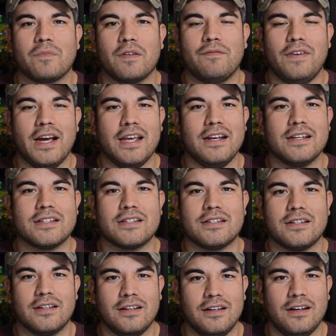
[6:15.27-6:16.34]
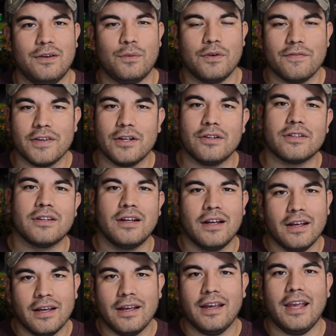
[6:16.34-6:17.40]
vine is revealed,
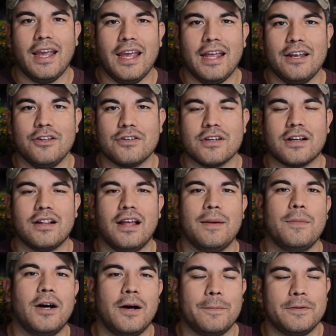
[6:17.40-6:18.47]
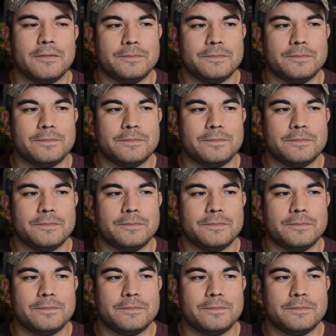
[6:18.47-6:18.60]
and you can climb up.